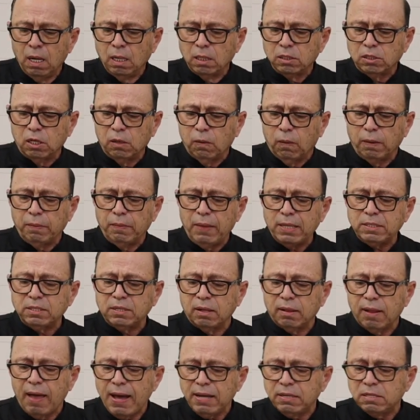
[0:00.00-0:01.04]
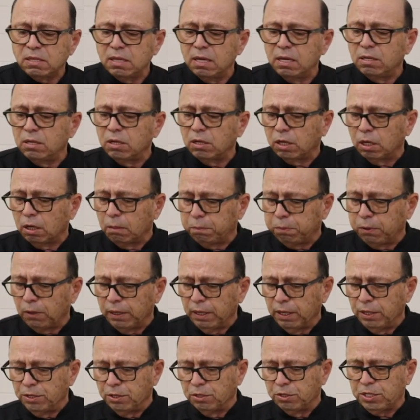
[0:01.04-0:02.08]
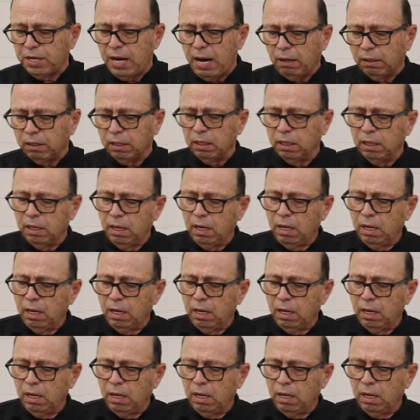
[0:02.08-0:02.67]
So that's the last thing you're going to put in your chowder.